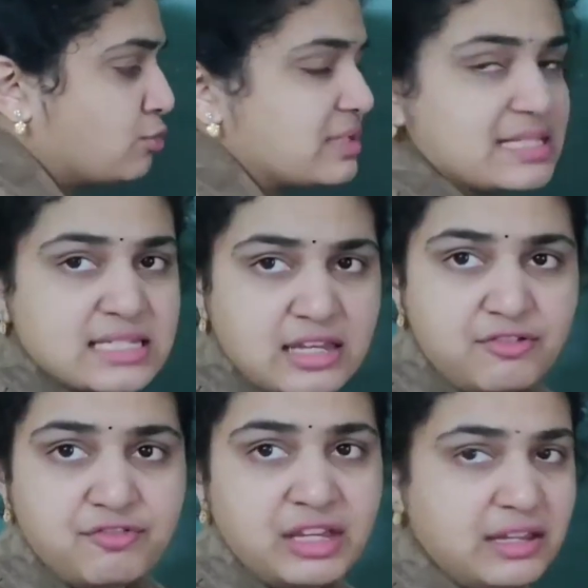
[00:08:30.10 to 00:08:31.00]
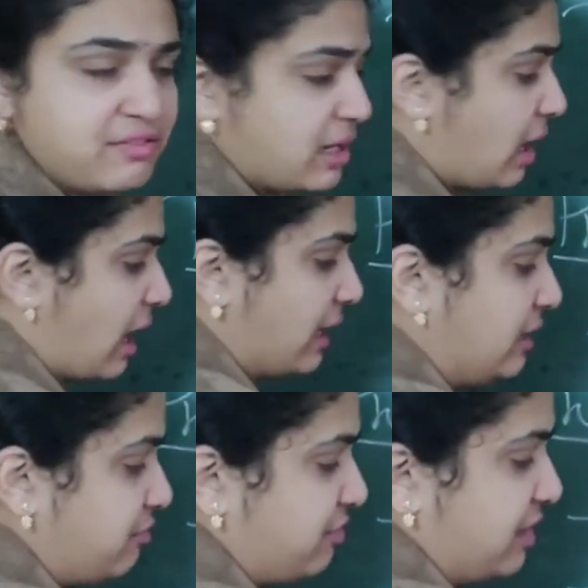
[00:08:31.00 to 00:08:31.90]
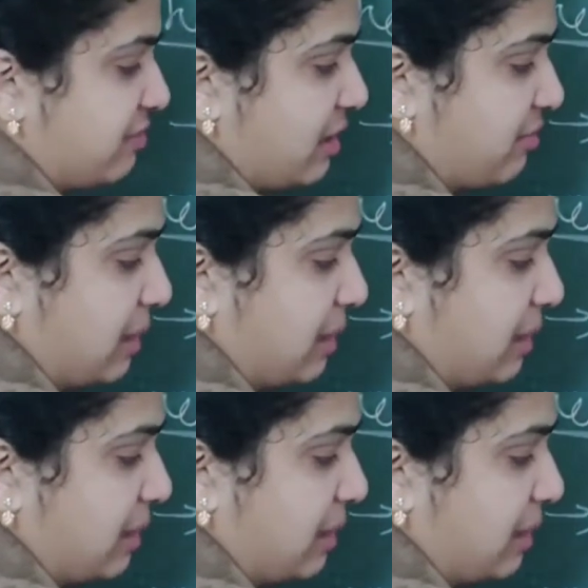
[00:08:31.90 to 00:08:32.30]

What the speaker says: you will see fever, high fever